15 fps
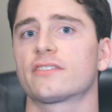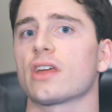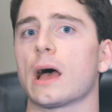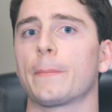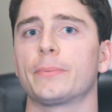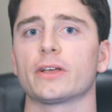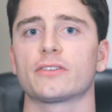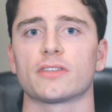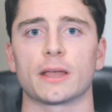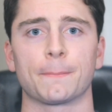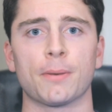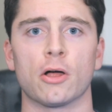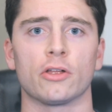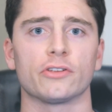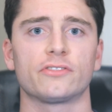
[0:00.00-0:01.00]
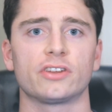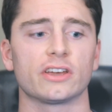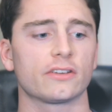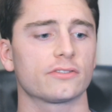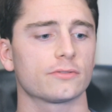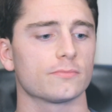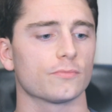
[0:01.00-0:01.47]
topics like
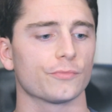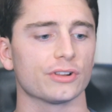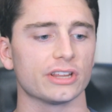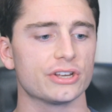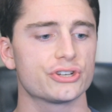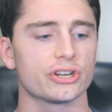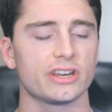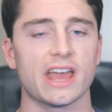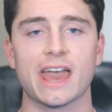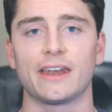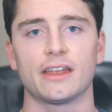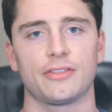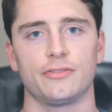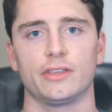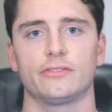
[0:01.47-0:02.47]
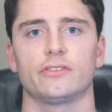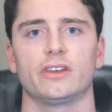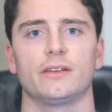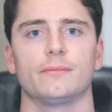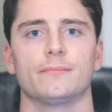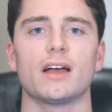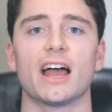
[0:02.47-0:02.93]
politics, religion, and ethnicity.